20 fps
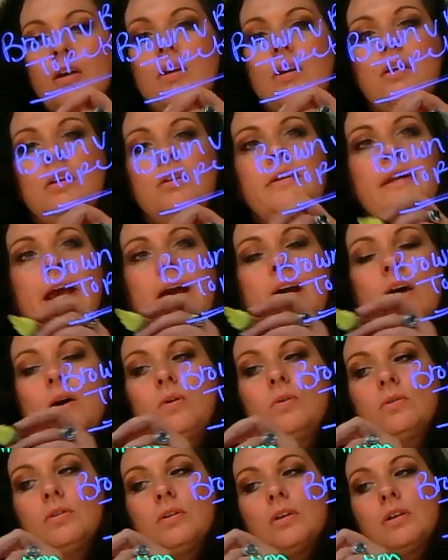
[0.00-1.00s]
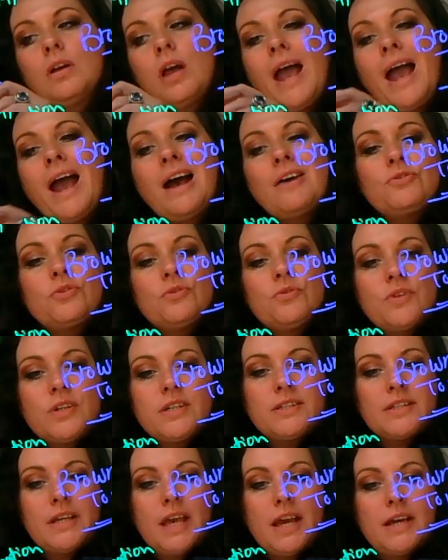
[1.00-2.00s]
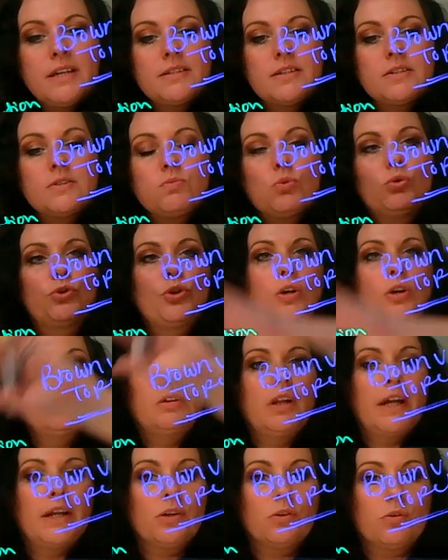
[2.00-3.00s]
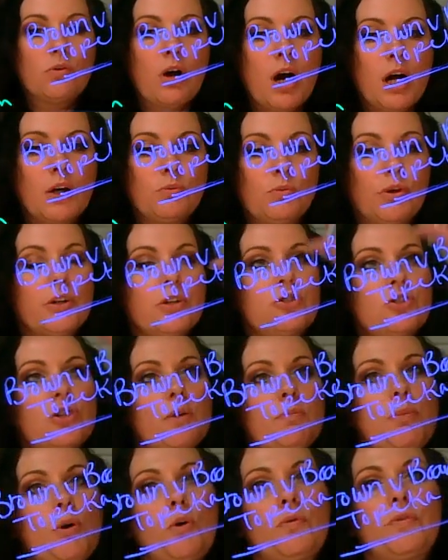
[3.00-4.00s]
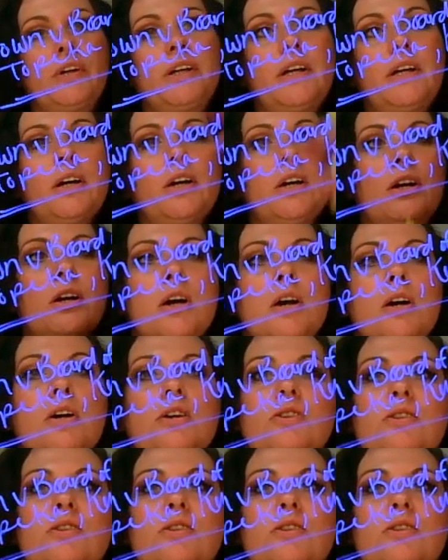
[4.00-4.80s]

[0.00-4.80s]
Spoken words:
Now, after this case is ruled on later on, we're going to jump over here to